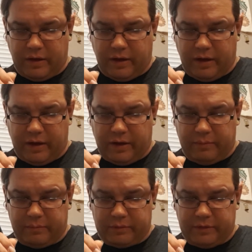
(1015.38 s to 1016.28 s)
I
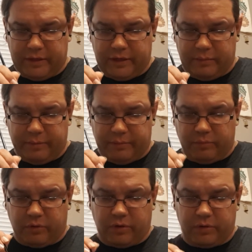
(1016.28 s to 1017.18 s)
am a little bit
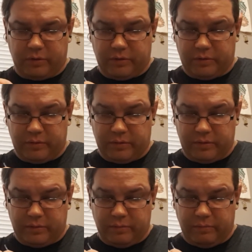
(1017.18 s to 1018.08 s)
more
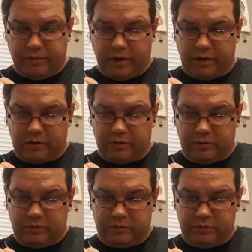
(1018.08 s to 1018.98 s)

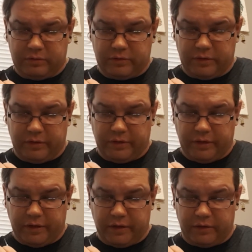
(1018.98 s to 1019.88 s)
methodical
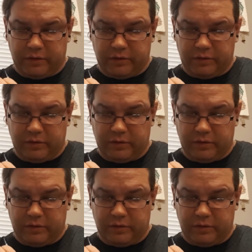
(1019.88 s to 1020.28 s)
and